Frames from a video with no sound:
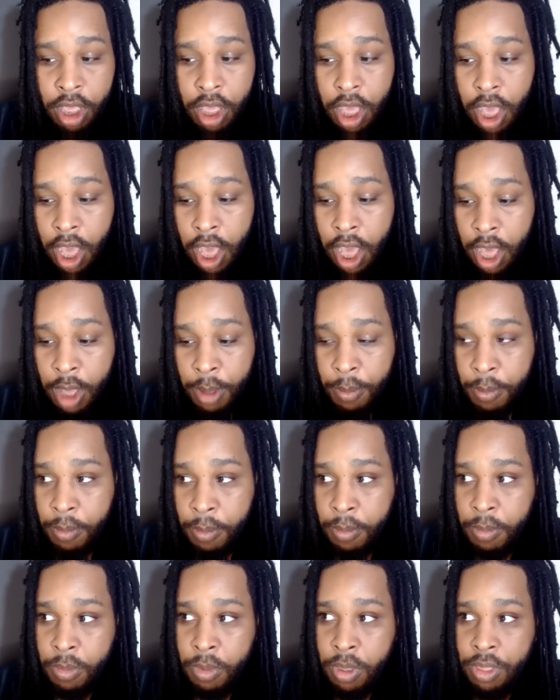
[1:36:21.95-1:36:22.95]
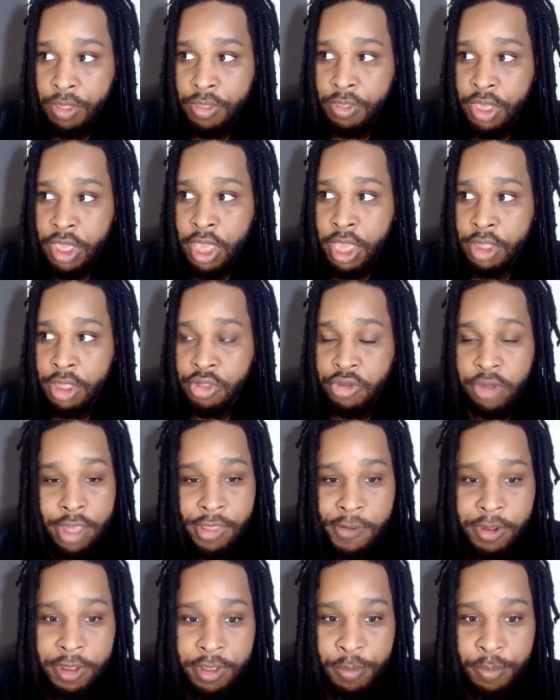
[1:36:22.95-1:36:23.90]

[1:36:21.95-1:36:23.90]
Um, the Treasury